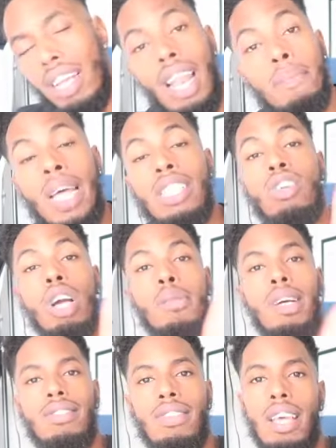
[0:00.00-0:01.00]
And I'm not talking
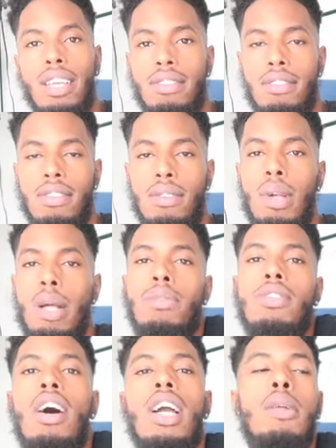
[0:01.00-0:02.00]
about sex. What
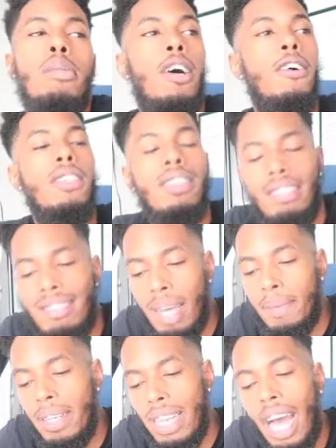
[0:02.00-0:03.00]
I'm talking about is it's
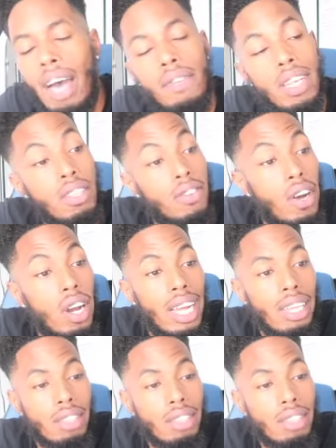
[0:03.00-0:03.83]
time to dive in as far